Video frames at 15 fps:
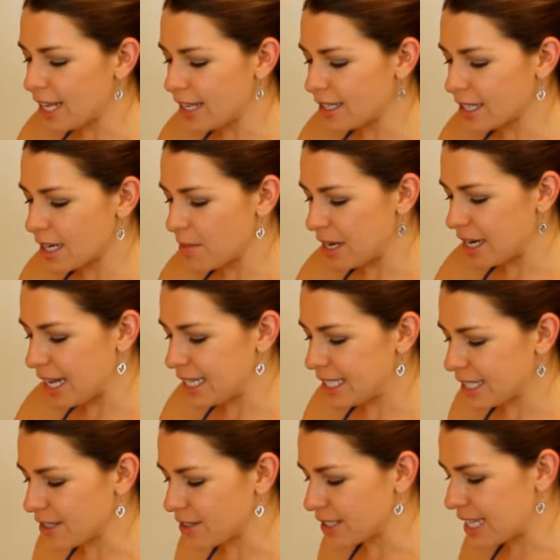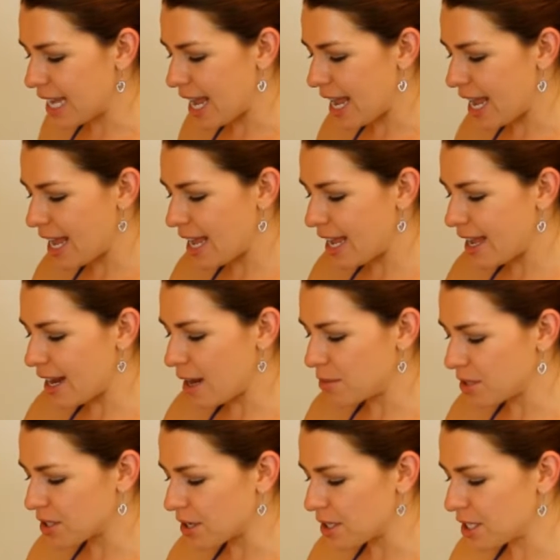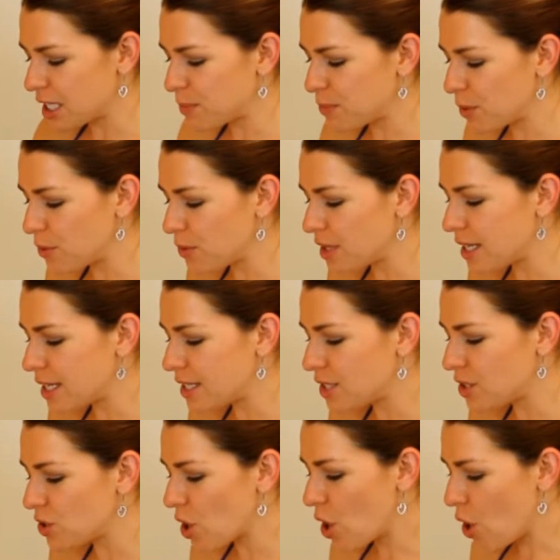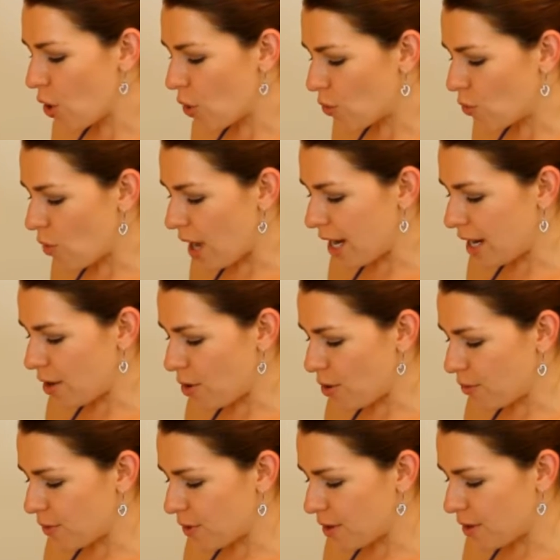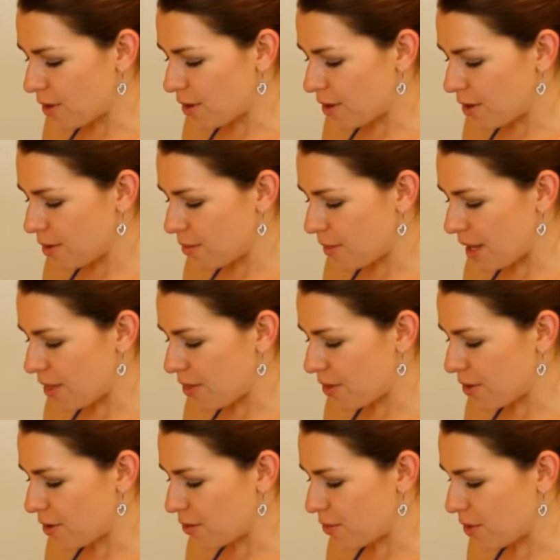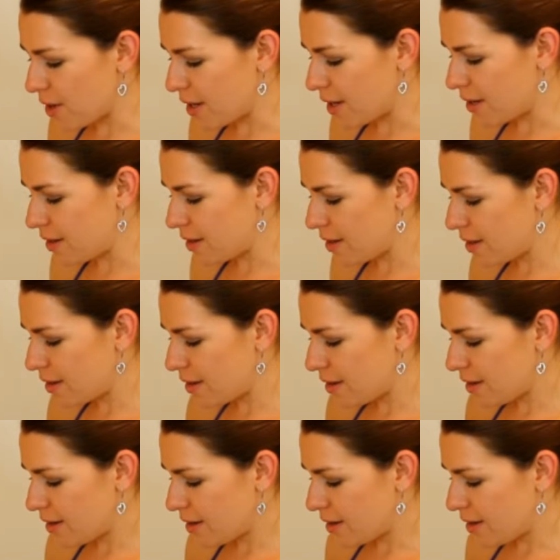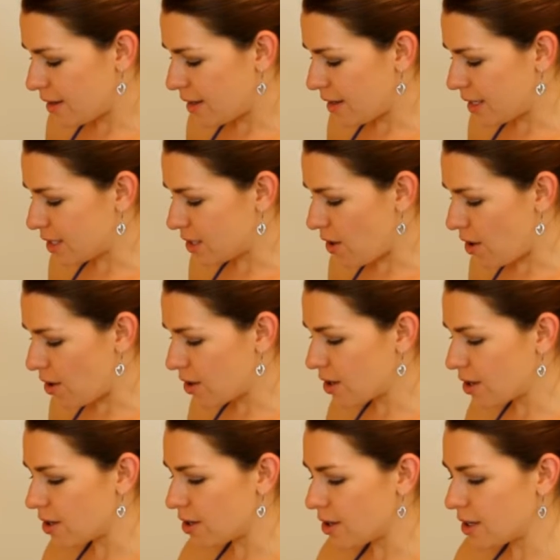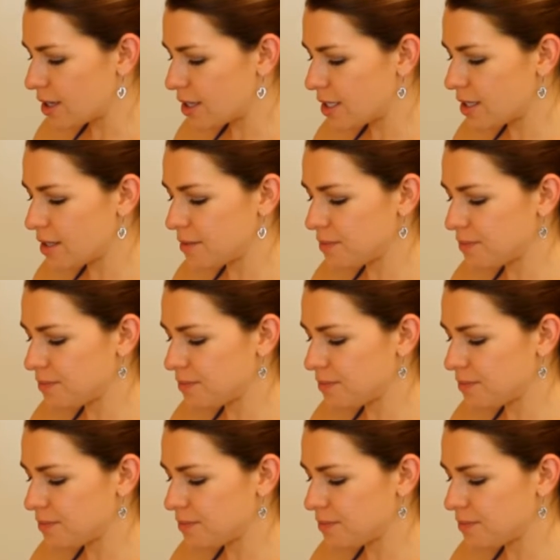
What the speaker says: It's going to be a nice little tang. And I'm just going to spoon this right over my third one. And it's all cooked.